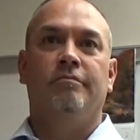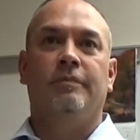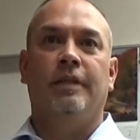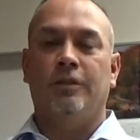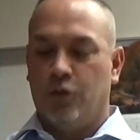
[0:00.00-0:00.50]

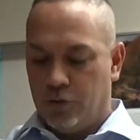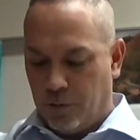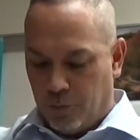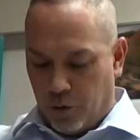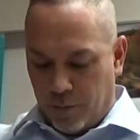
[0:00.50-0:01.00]
And that's
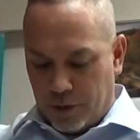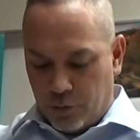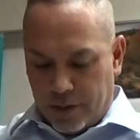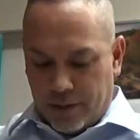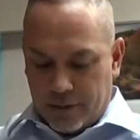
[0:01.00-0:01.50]
usually pretty much
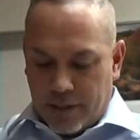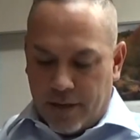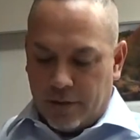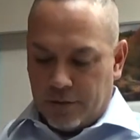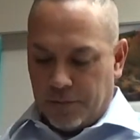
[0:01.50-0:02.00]
what it
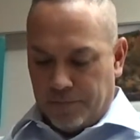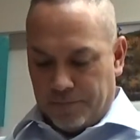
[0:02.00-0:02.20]
entails.